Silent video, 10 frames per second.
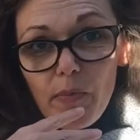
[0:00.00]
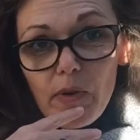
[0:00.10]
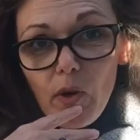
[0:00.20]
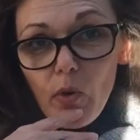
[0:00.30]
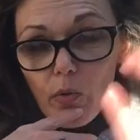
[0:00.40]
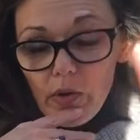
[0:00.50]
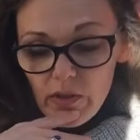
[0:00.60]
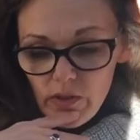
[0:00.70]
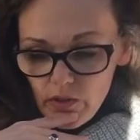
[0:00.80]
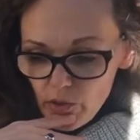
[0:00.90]
been holding
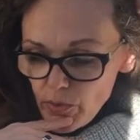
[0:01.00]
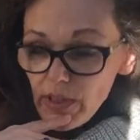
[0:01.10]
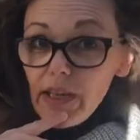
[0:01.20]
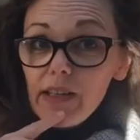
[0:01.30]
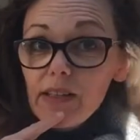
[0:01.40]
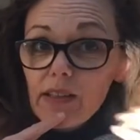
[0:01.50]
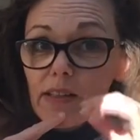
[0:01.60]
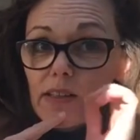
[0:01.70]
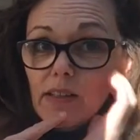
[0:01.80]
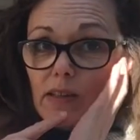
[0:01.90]
on doing
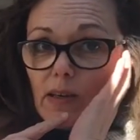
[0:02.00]
anything.